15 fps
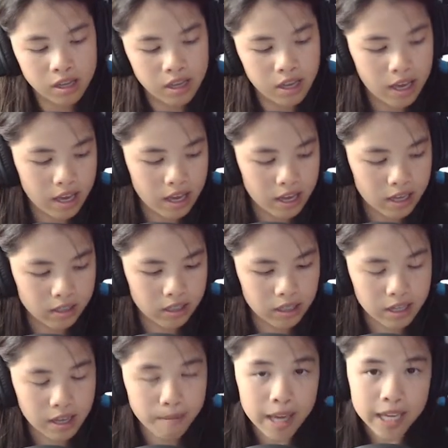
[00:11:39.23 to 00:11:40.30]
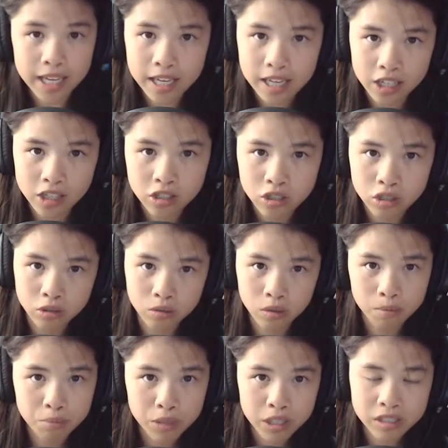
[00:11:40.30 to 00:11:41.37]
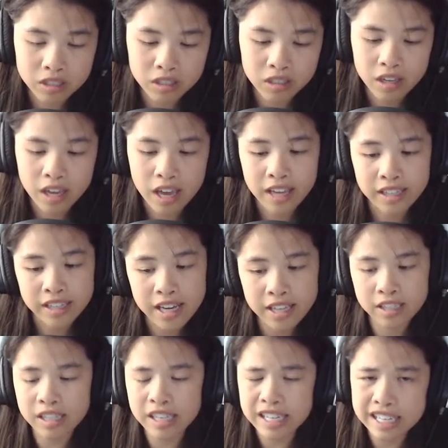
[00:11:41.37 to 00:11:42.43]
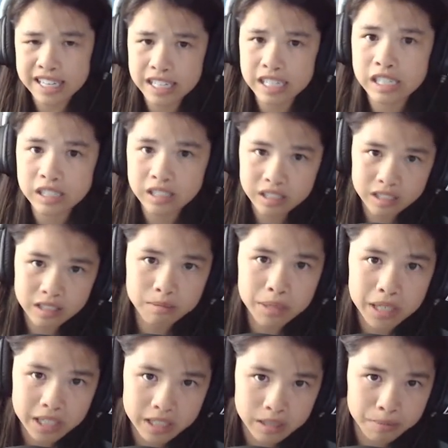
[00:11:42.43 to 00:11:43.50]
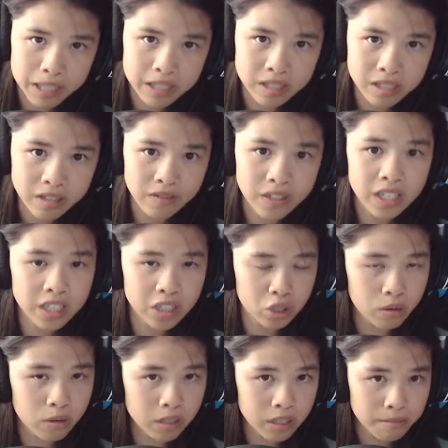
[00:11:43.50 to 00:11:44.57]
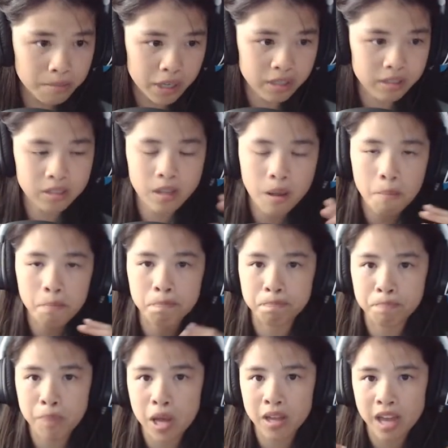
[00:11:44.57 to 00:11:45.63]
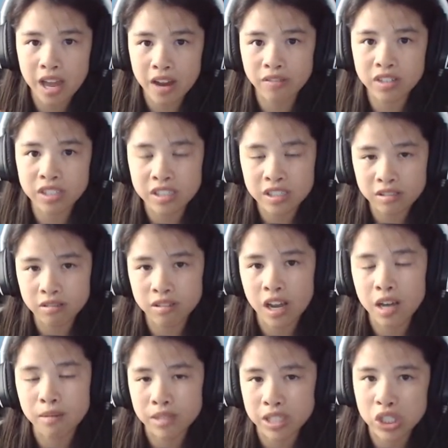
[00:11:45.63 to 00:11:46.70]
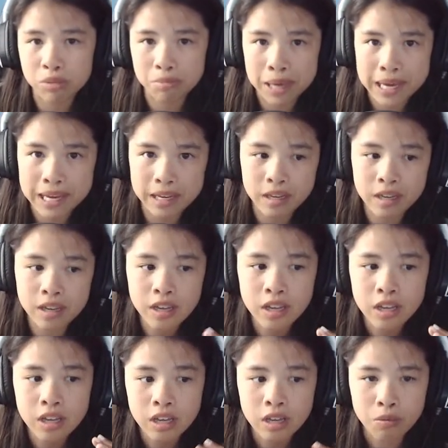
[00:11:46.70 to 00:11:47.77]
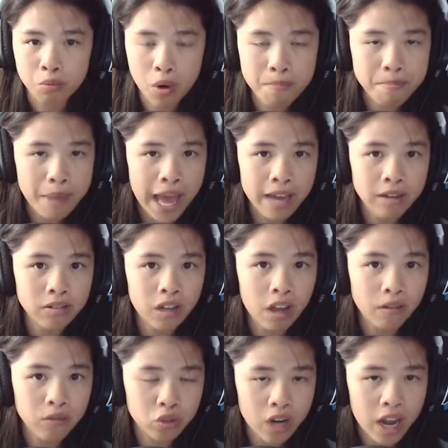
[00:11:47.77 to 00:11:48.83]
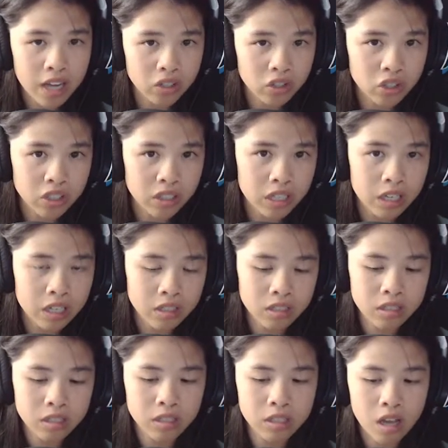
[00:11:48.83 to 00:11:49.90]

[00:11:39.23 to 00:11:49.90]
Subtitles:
and they make it into a bracelet. And yes, it is a little bit expensive. It is $20, but every single time you do pay, 1 pound of trash gets